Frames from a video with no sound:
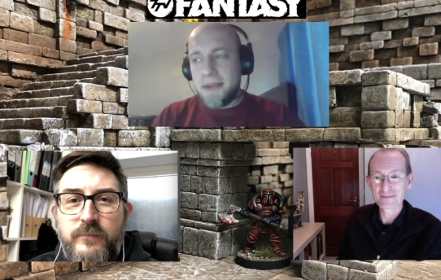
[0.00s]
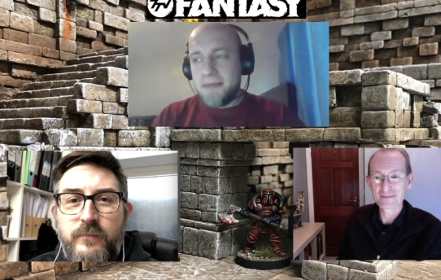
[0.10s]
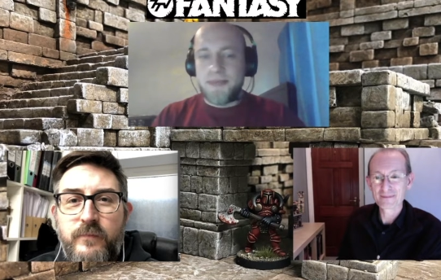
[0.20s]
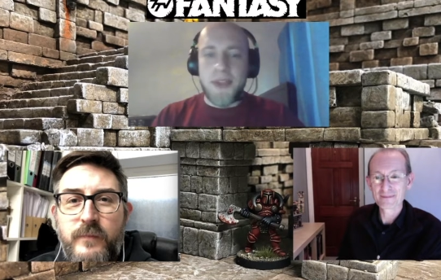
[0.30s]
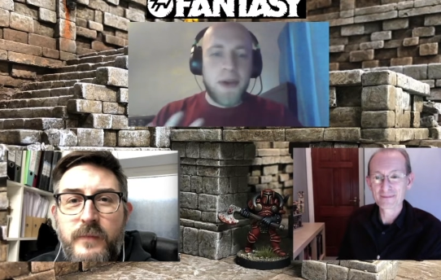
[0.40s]

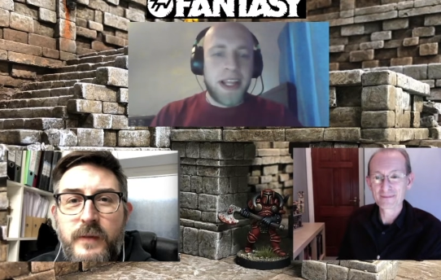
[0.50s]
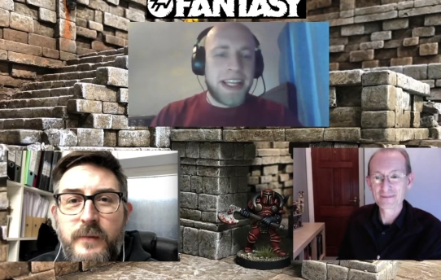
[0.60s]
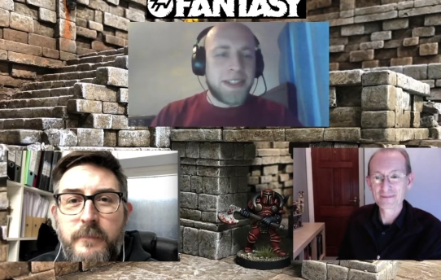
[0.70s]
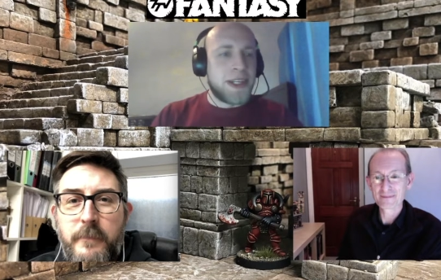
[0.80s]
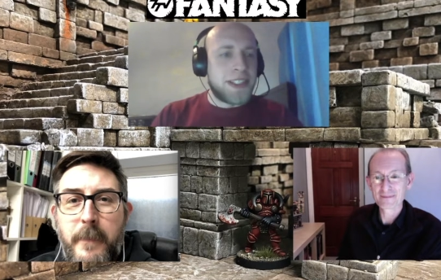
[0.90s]
Speaker 1: a really
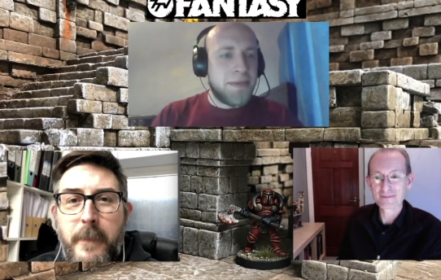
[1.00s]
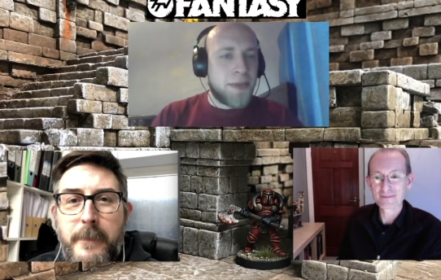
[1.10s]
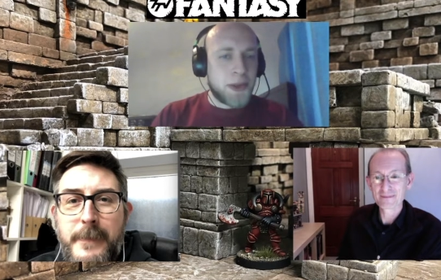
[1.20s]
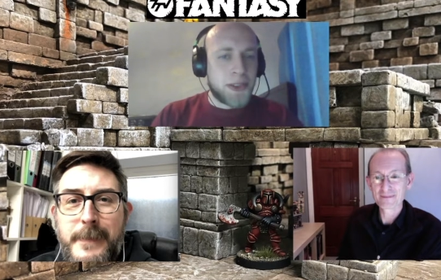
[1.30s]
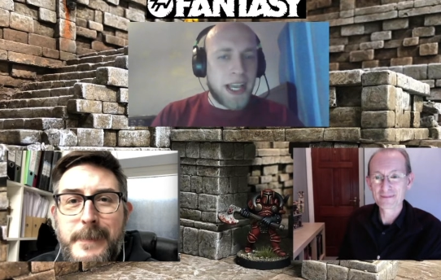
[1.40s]
interesting
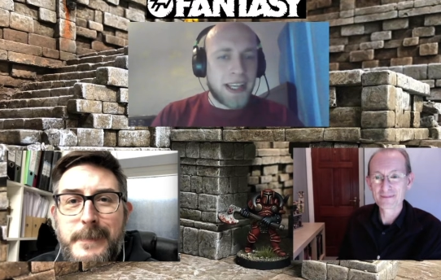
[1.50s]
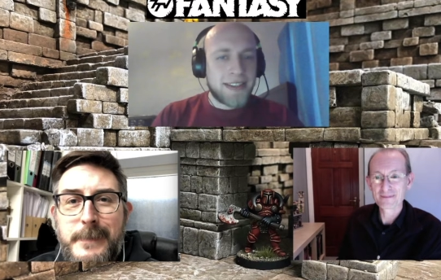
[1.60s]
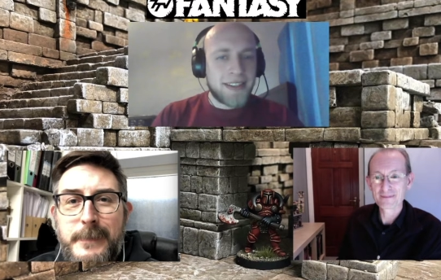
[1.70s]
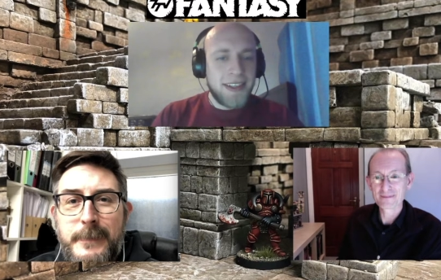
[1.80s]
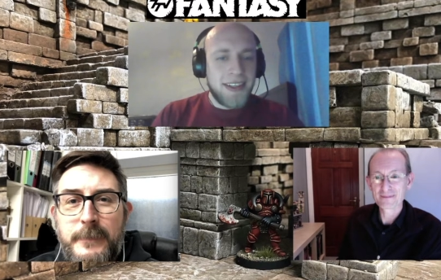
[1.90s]

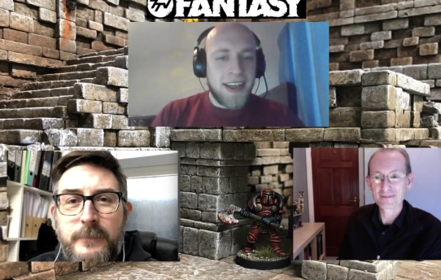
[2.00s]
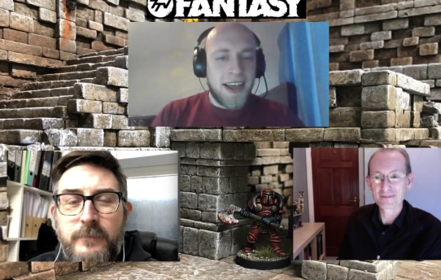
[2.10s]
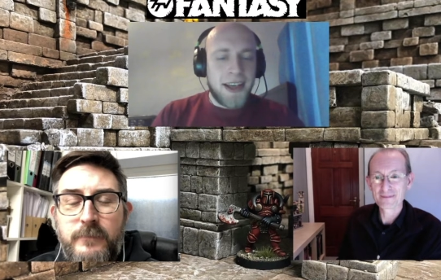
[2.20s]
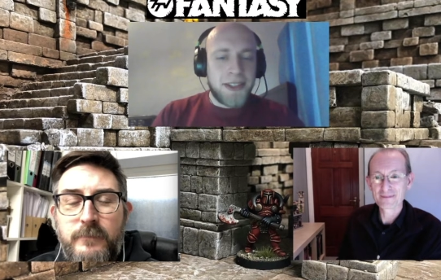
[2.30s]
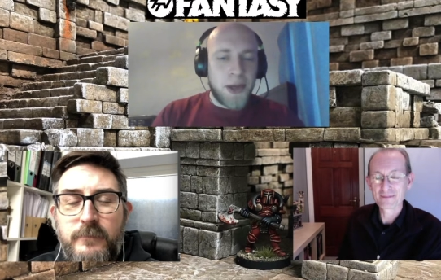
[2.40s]
project.
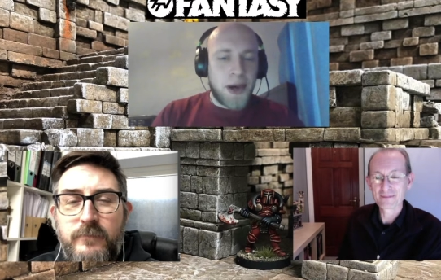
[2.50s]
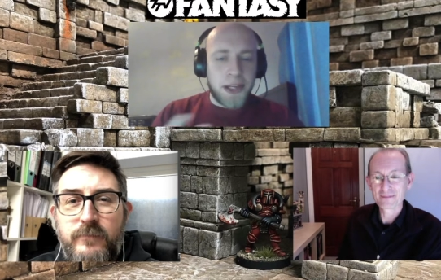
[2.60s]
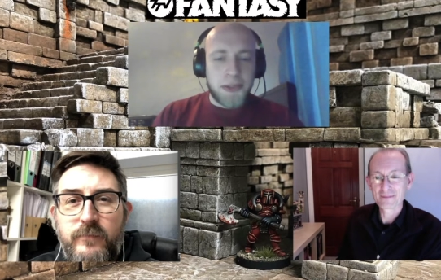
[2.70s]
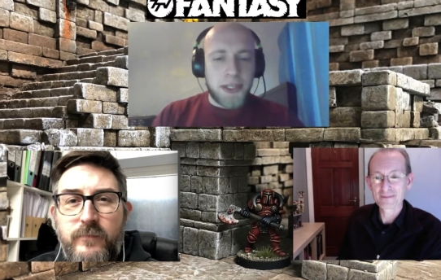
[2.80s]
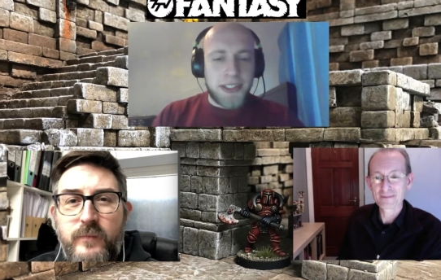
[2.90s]
So I
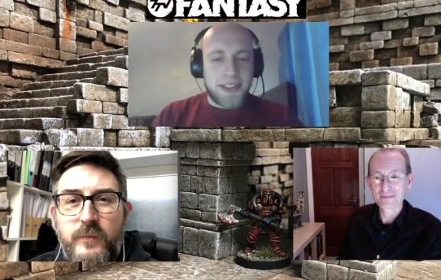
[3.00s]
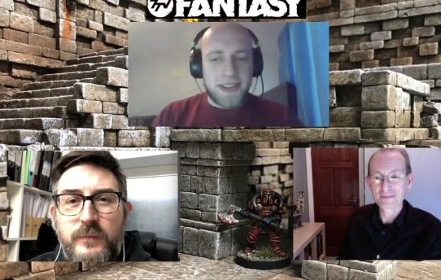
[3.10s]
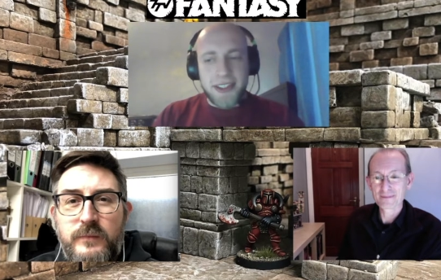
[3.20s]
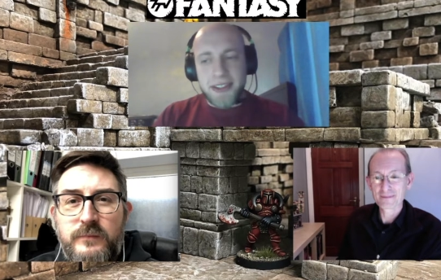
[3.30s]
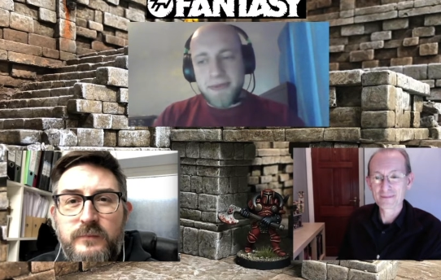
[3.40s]
just wanted
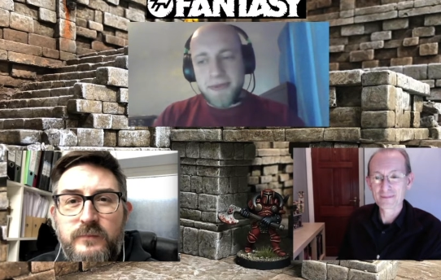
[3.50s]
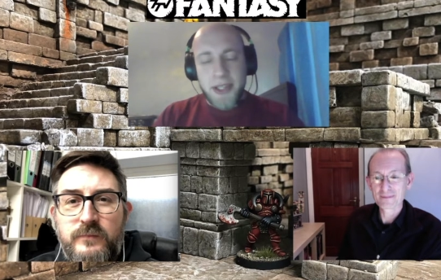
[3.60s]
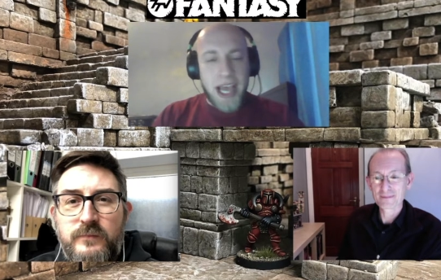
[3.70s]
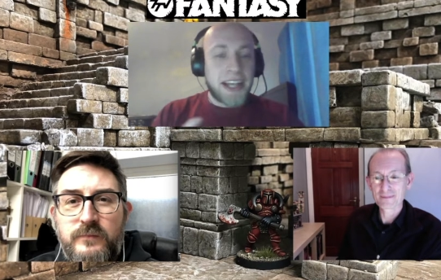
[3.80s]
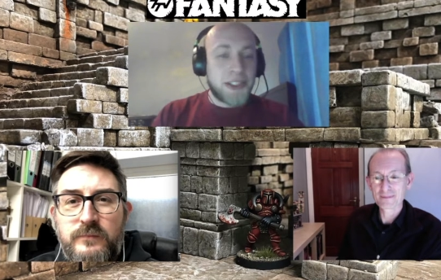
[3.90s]
to
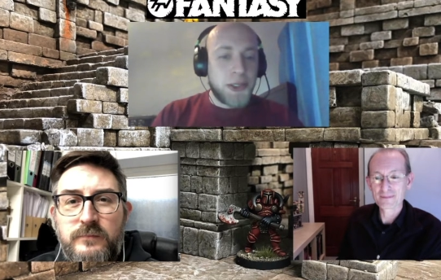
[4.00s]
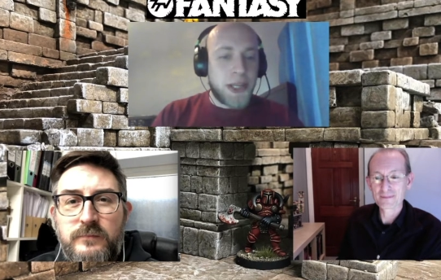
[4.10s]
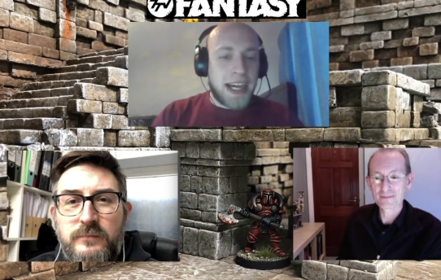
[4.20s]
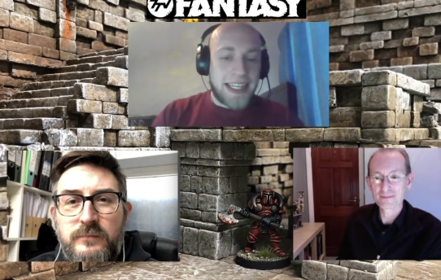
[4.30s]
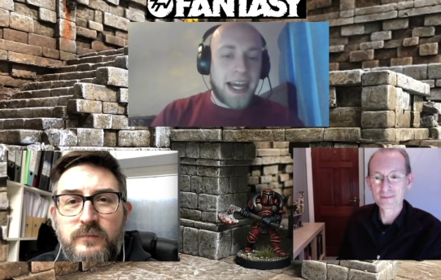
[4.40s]
ask you
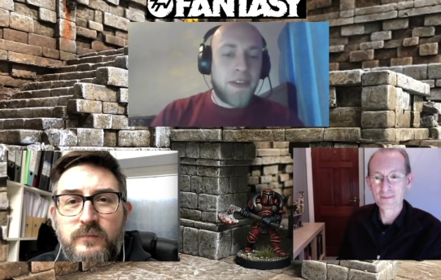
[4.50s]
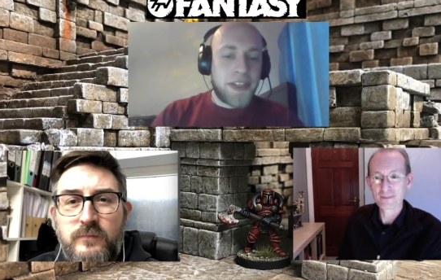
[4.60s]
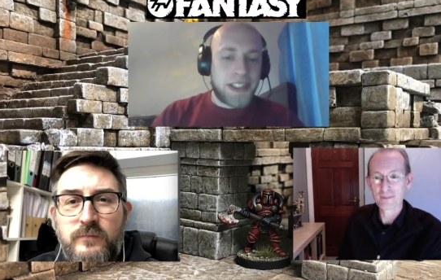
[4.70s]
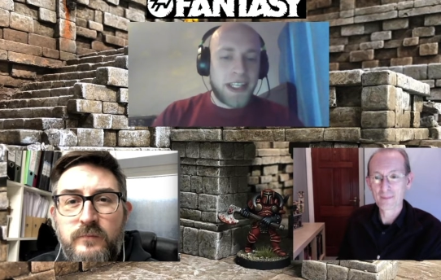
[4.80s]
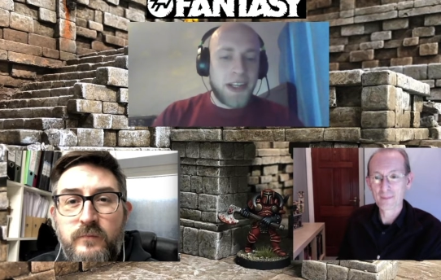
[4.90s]
guys, I
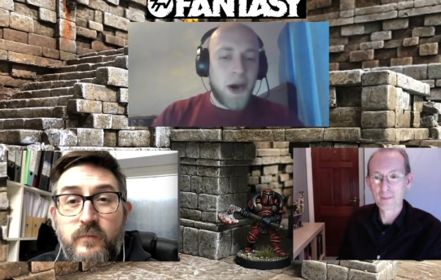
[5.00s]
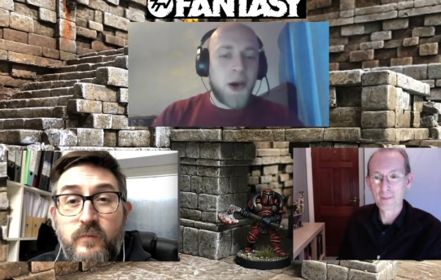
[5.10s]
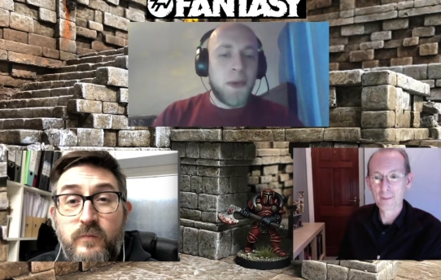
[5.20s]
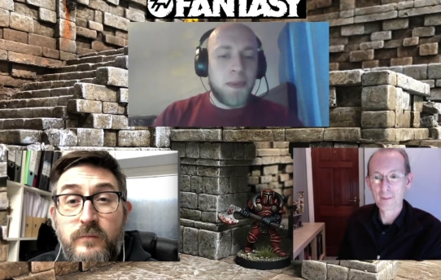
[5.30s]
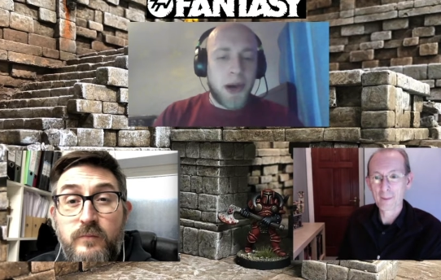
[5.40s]
obviously
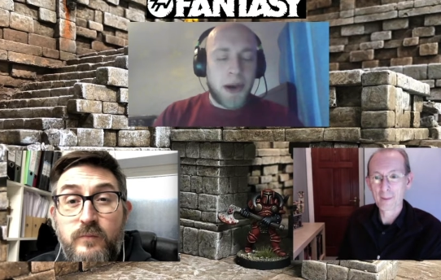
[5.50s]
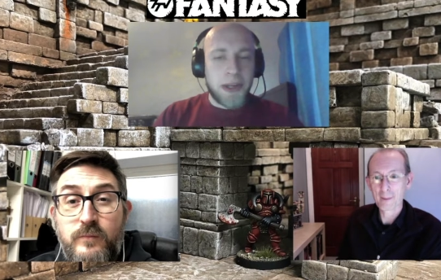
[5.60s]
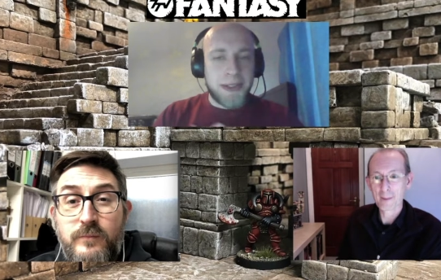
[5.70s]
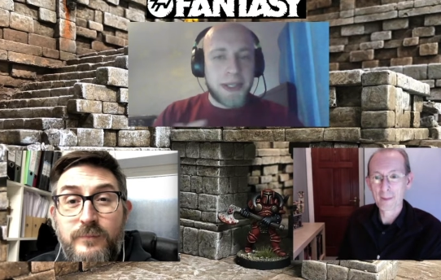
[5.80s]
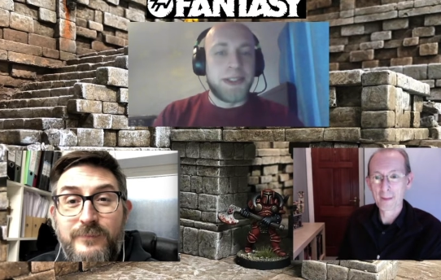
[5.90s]
know, but I
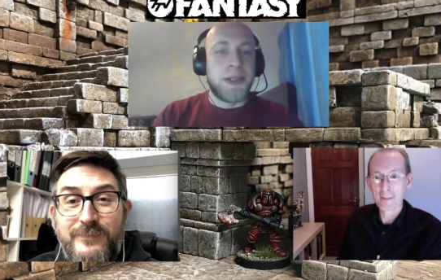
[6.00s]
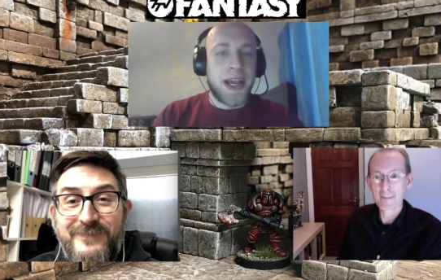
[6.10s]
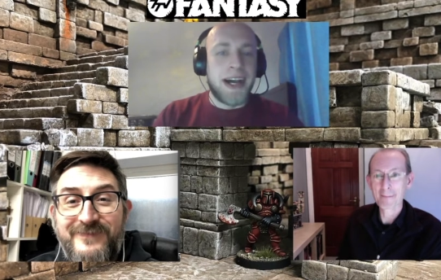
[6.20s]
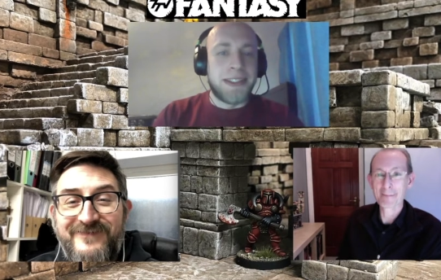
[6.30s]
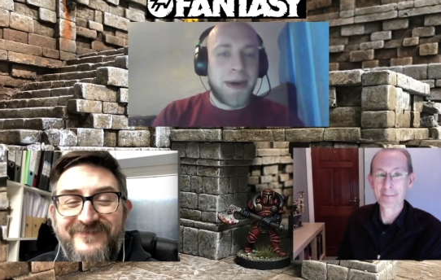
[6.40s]
wanted to ask you
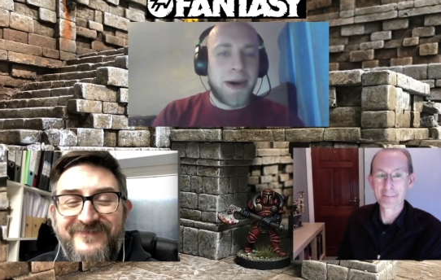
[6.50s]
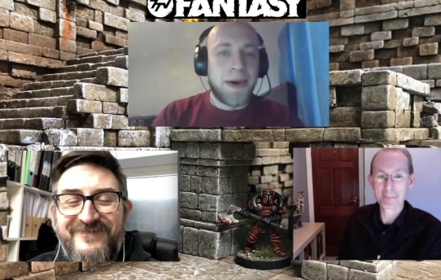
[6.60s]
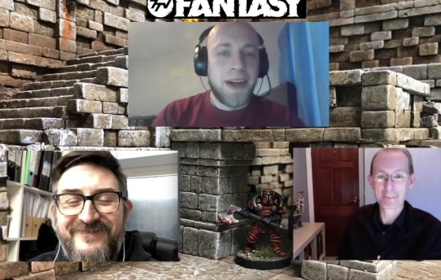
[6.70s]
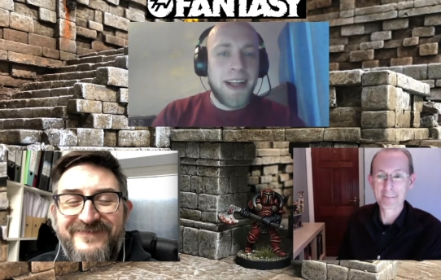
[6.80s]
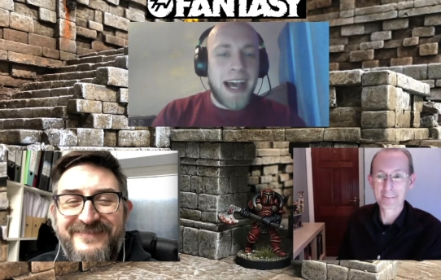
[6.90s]
guys
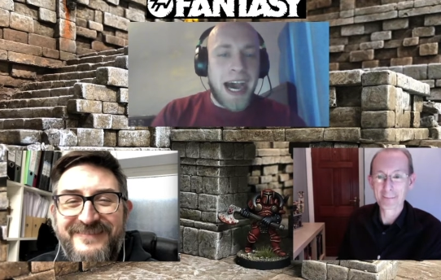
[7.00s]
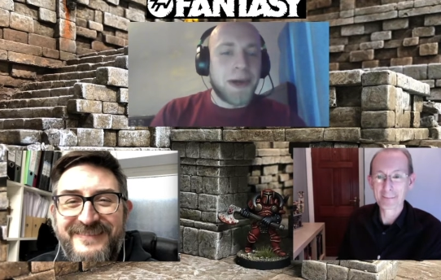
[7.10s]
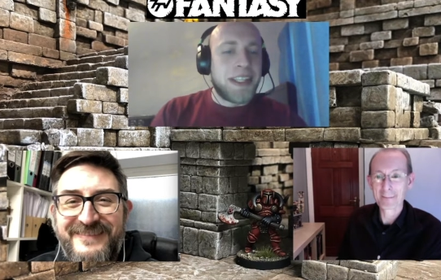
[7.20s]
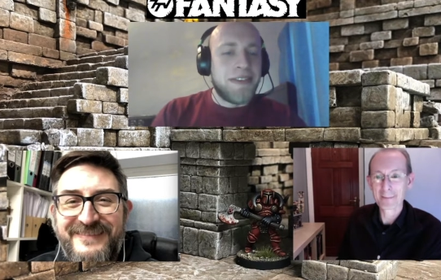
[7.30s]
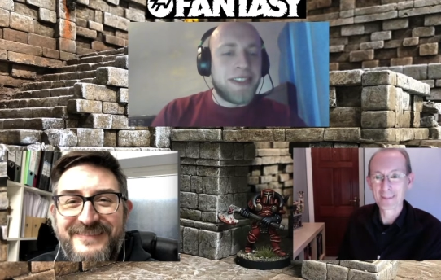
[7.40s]
about
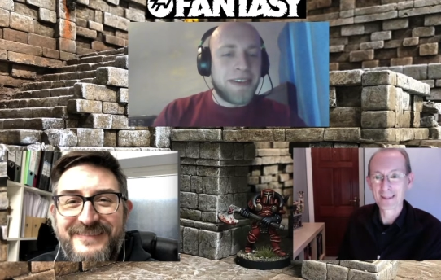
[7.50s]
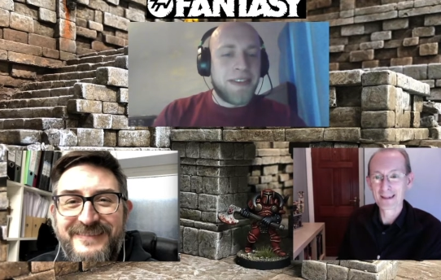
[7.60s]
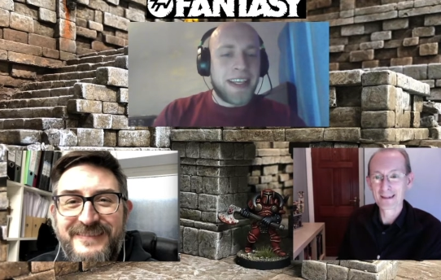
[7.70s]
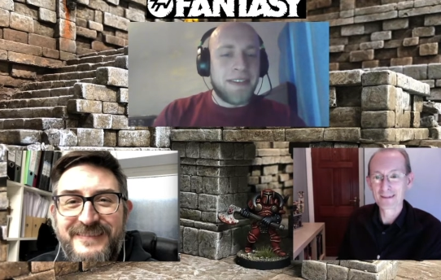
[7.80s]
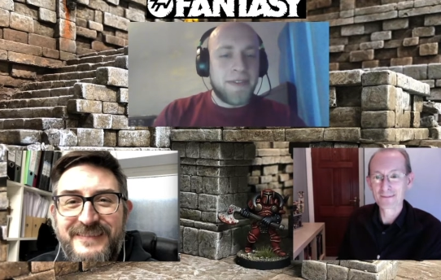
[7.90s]
how 7TV